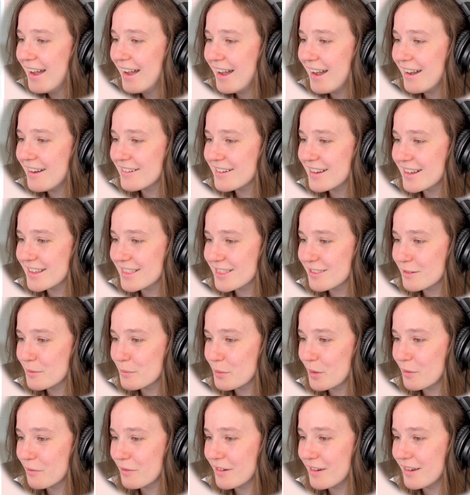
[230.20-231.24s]
Okay, 3
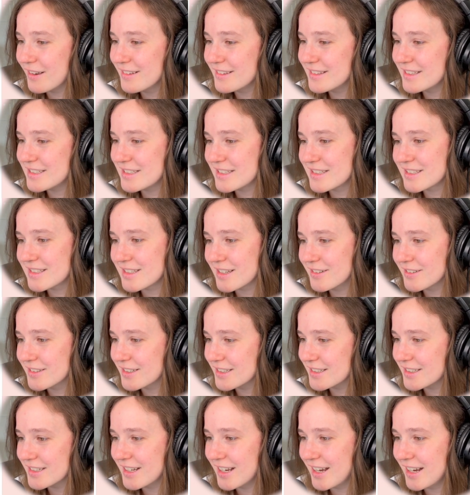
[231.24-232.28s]
point. This is so
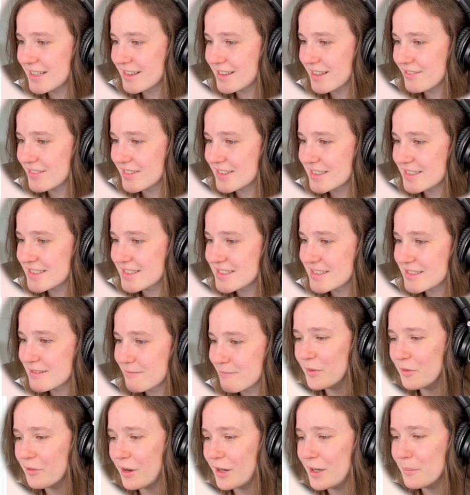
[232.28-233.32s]
good. I love this.
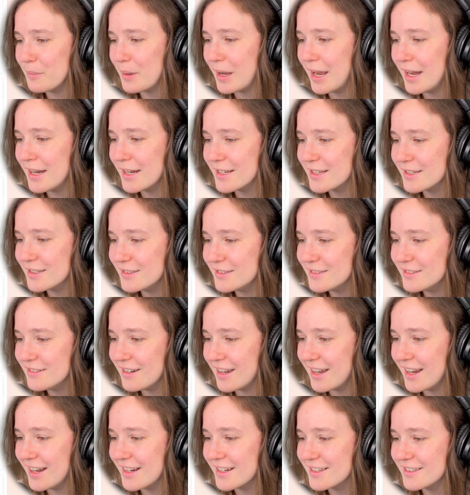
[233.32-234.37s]
Write a
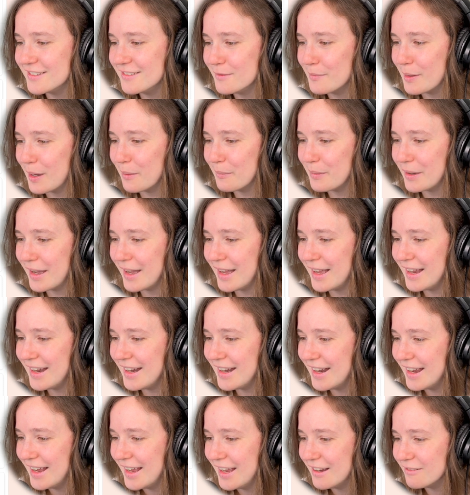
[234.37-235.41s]
haiku about pi.
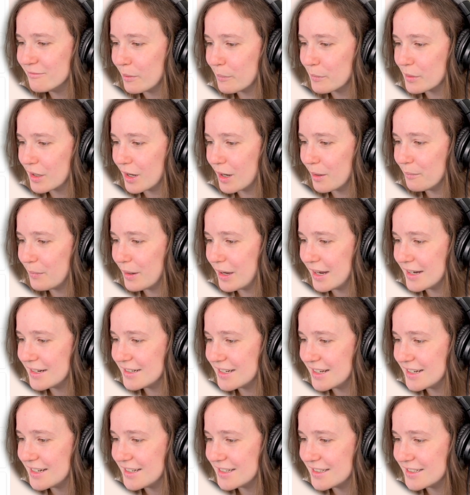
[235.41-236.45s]
Remember, on Pi
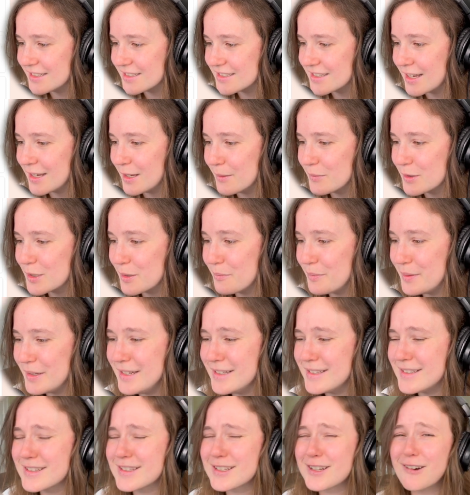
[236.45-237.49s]
Day, it is hip to be
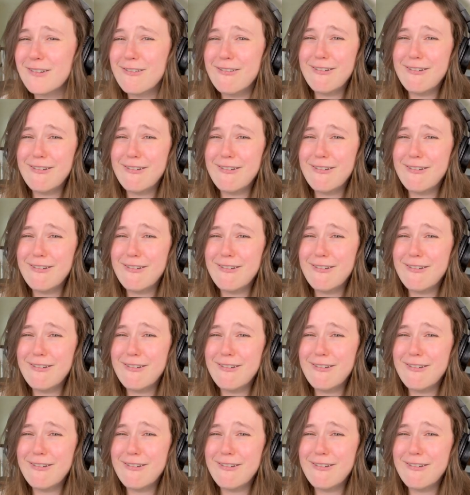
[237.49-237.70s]
square.